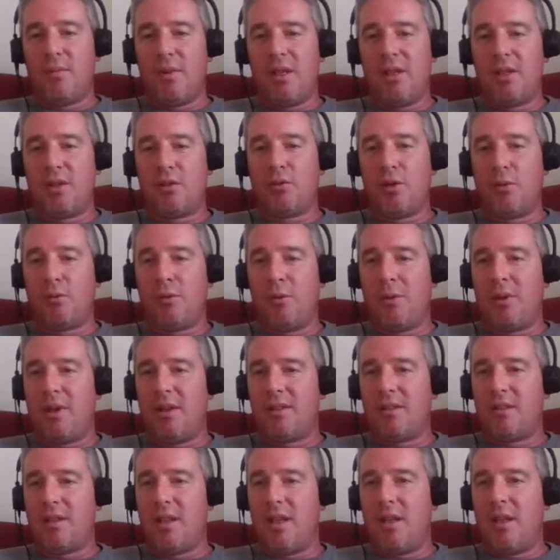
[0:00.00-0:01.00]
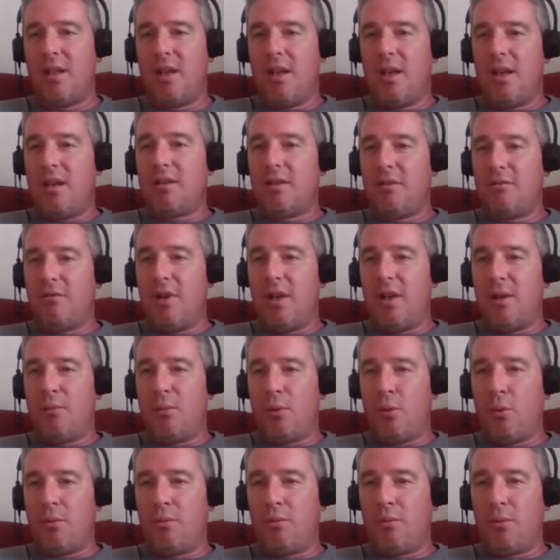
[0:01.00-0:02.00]
interoperability. It's a really
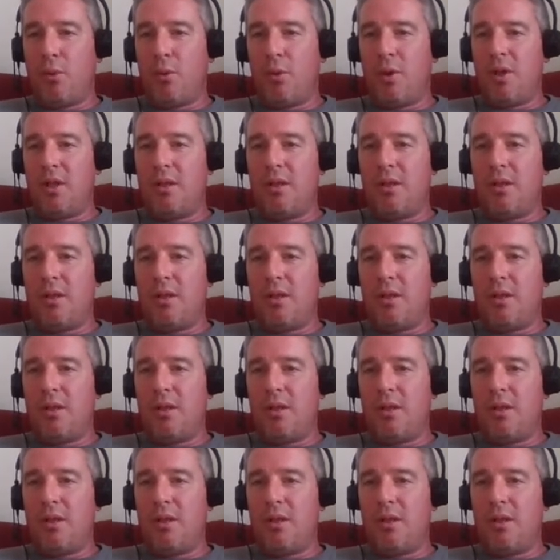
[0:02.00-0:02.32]
important point.